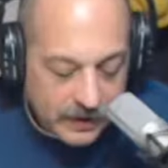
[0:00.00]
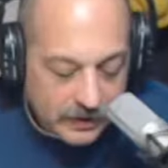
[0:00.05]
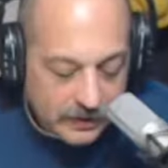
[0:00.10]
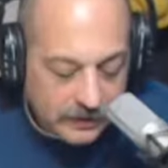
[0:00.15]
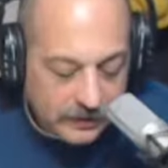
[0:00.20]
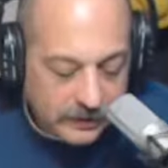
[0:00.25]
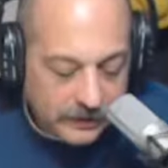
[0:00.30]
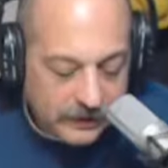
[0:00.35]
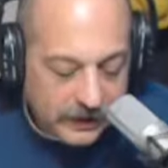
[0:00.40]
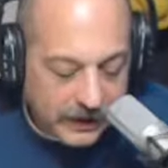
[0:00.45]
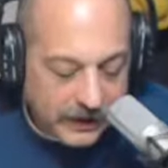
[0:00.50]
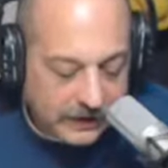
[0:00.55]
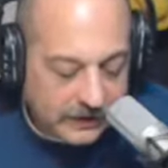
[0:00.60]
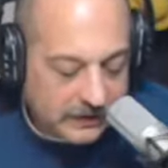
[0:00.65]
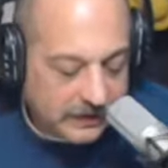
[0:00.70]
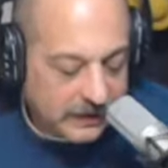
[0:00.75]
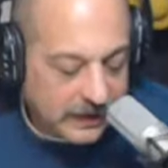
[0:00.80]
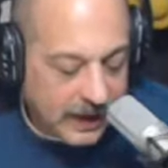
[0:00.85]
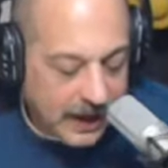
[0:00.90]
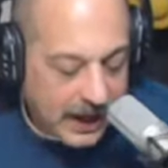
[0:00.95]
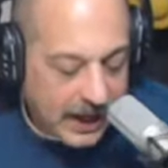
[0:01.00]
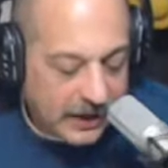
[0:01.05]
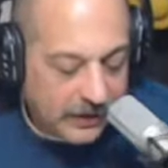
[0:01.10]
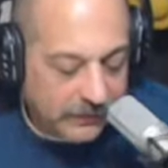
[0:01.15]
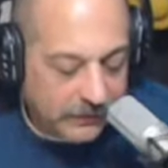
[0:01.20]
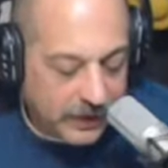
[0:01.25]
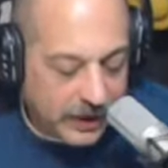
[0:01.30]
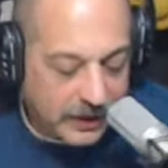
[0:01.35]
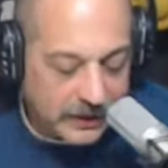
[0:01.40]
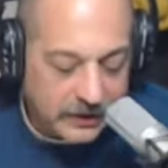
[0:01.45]
Leite had a
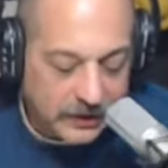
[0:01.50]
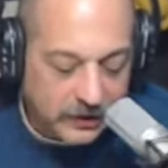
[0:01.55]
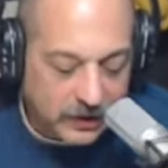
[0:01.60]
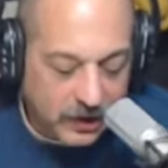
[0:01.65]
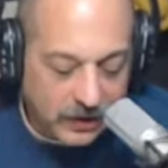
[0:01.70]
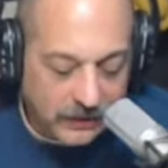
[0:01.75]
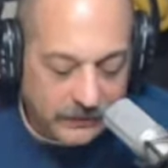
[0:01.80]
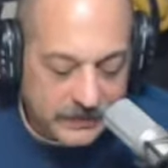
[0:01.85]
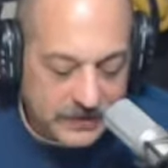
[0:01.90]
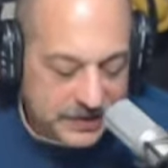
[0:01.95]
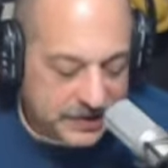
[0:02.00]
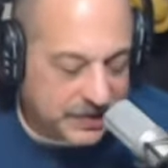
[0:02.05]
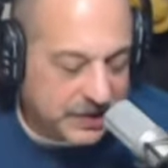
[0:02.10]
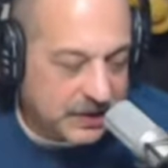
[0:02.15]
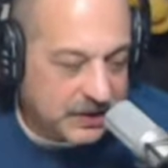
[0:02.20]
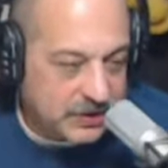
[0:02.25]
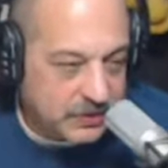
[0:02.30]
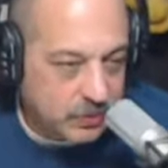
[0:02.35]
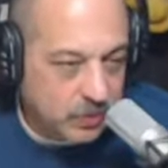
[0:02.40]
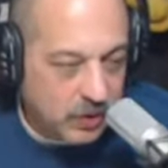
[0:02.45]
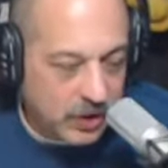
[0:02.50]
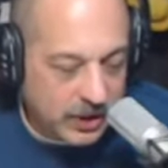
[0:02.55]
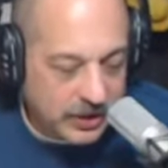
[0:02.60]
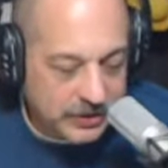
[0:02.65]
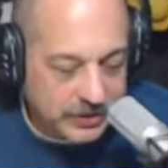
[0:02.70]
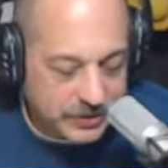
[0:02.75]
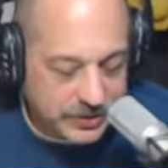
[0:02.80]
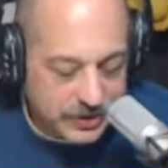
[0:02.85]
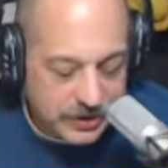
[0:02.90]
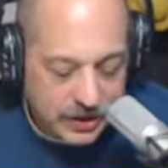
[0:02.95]
record of 6
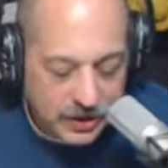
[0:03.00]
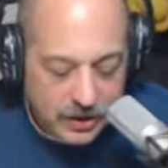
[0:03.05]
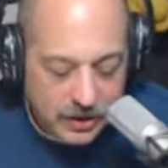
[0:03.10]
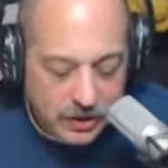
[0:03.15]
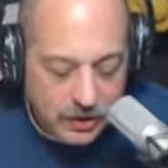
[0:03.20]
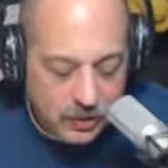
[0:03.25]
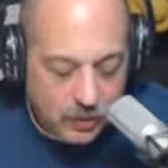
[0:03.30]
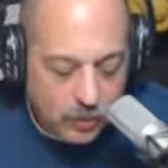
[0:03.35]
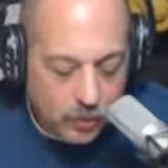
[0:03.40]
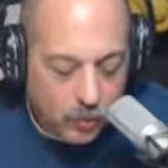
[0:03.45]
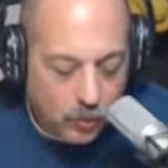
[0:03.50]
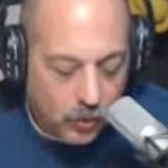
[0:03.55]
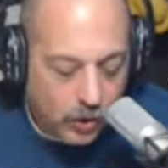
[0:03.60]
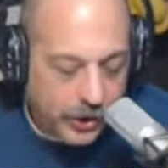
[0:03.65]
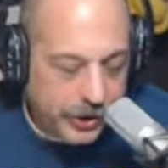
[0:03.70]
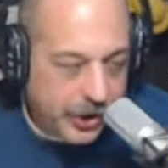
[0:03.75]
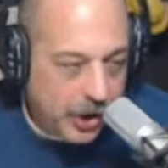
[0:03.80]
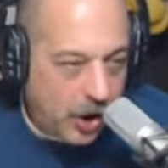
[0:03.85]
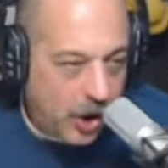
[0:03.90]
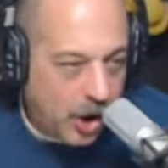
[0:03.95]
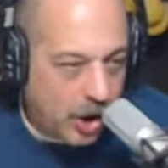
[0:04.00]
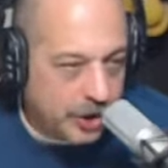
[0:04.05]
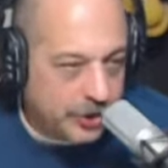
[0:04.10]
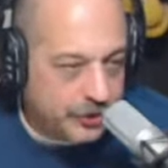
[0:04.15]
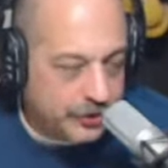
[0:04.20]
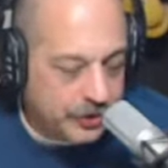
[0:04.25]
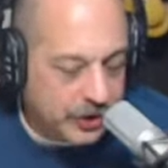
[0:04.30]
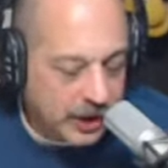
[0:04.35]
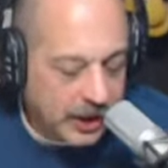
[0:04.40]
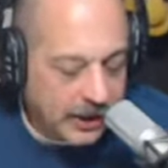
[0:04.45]
wins,
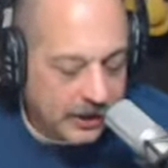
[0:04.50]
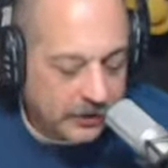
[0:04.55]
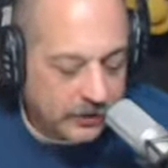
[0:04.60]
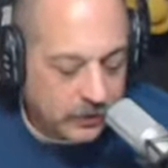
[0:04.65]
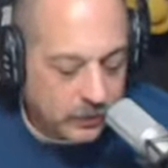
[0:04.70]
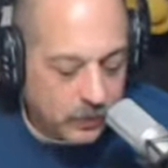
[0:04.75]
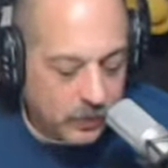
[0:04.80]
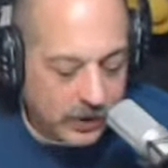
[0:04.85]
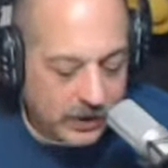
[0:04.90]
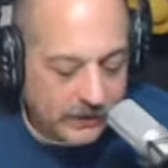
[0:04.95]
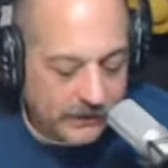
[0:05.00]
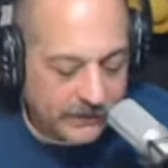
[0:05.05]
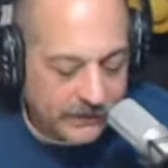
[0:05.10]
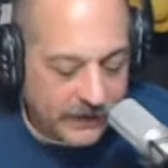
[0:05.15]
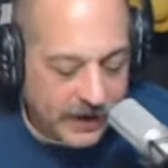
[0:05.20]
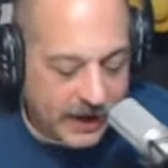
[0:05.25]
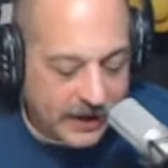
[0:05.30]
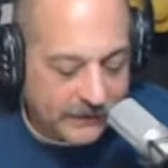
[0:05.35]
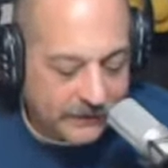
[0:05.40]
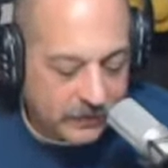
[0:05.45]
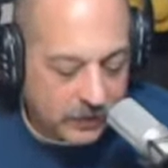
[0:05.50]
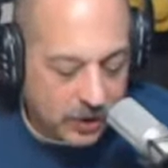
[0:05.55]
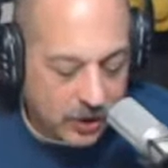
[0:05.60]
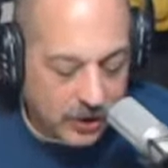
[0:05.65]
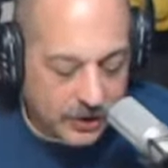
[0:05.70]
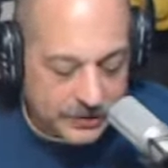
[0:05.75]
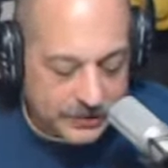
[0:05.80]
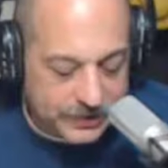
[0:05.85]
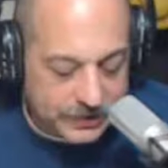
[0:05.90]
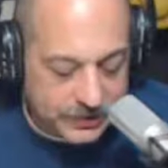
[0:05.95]
125
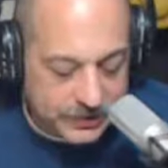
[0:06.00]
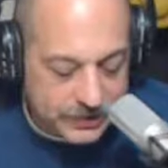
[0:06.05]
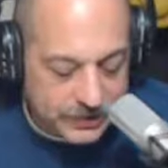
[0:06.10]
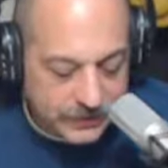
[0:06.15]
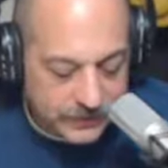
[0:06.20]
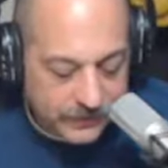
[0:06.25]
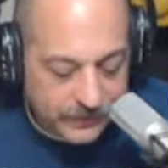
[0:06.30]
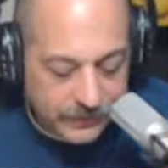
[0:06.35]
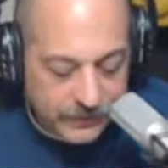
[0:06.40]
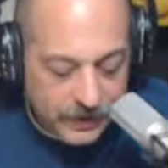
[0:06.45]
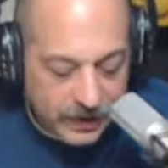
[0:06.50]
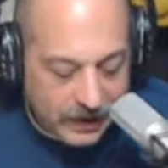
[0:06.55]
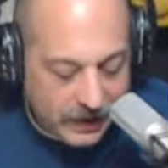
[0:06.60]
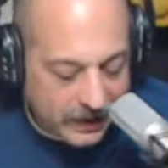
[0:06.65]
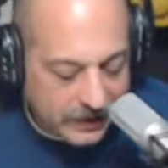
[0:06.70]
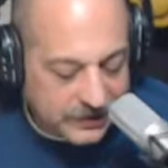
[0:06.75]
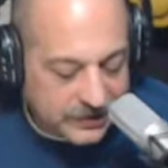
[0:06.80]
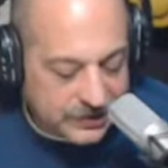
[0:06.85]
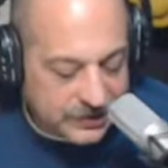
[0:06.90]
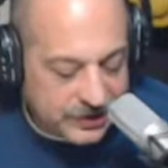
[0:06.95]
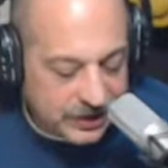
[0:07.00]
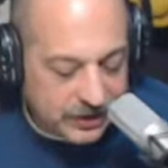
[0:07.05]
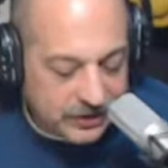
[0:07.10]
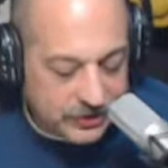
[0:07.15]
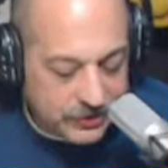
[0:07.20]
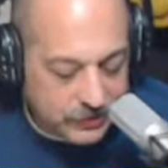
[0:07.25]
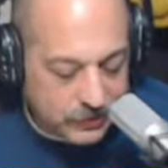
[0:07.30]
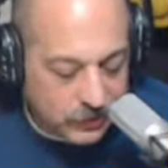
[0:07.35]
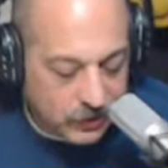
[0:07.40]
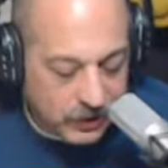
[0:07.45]
losses, and
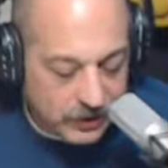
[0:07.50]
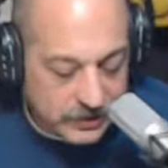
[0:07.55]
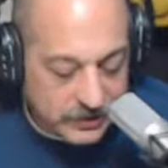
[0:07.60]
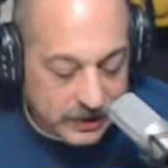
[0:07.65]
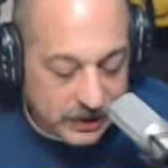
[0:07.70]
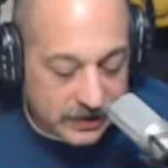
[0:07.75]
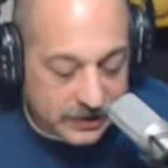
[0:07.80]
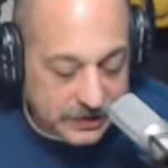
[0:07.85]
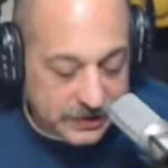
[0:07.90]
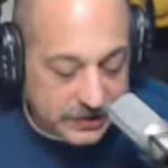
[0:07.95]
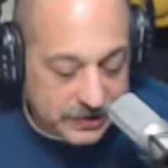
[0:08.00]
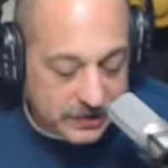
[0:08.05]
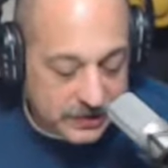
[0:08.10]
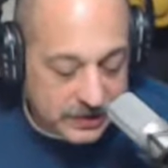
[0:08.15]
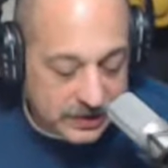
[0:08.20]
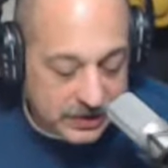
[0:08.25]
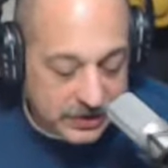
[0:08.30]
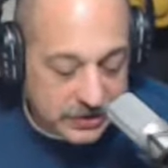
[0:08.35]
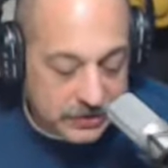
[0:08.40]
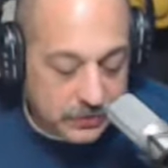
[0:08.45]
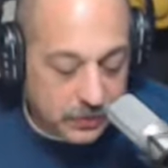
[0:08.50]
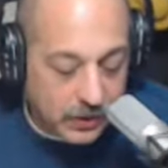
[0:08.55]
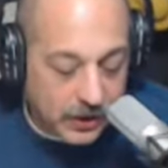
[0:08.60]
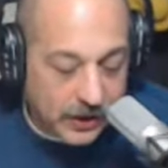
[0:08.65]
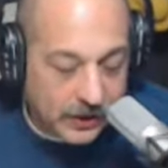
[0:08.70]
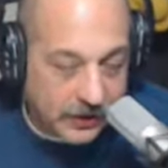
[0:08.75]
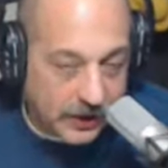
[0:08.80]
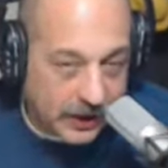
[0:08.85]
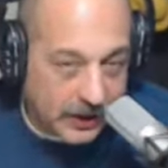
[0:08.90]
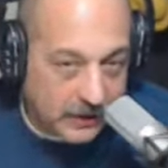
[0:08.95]
6 draws. Now, this is what
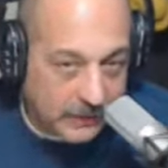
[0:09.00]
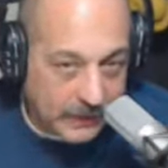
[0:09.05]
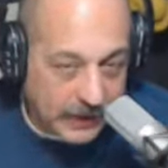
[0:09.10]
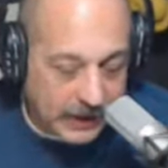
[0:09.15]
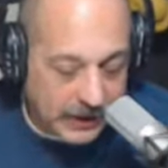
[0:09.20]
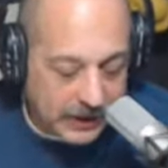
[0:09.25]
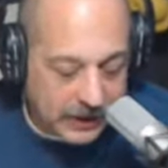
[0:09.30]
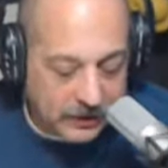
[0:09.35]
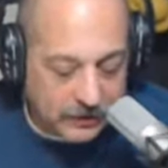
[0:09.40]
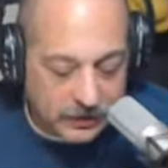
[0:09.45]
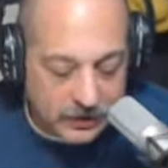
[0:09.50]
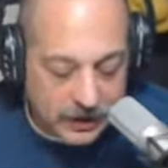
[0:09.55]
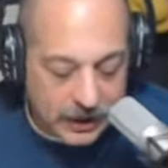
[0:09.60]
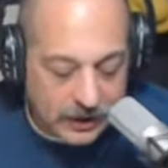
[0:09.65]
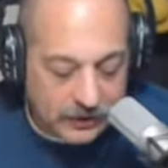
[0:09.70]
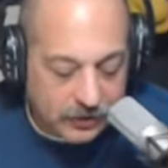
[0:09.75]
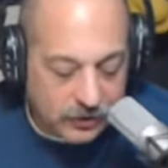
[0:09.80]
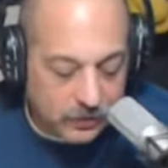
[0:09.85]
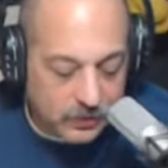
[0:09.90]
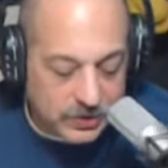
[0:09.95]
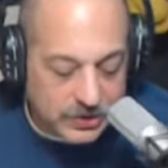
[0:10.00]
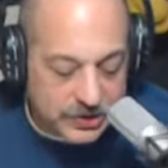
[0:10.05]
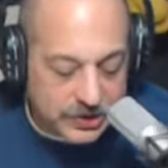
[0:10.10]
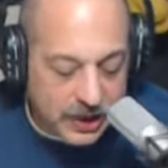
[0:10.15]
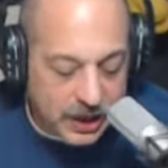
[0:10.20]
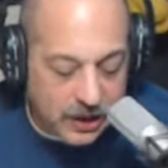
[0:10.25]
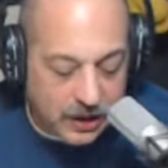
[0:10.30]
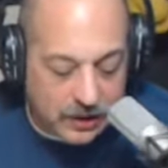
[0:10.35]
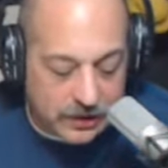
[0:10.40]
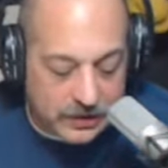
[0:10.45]
I like about England. Now, you would
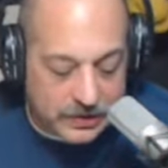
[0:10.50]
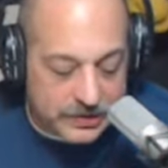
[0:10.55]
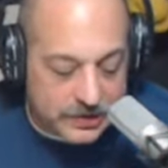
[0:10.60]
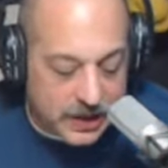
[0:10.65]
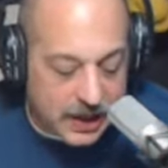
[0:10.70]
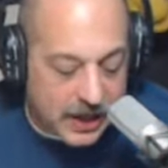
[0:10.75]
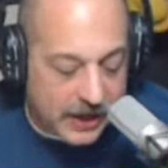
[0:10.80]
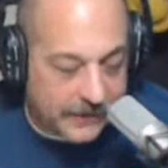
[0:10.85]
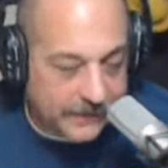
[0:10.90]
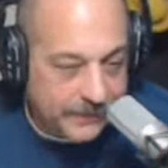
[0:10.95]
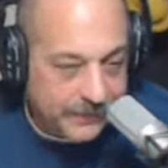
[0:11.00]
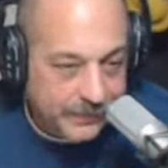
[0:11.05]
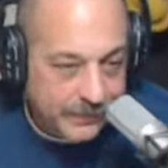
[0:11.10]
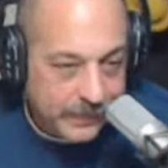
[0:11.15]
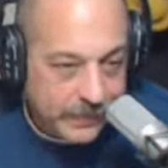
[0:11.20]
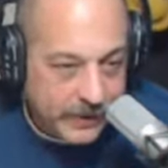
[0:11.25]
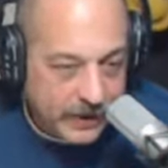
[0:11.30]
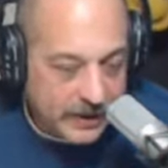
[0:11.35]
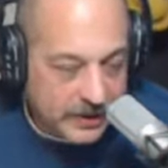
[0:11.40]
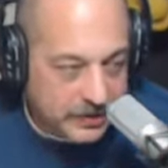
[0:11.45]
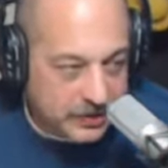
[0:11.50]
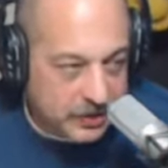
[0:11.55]
say, oh, this guy is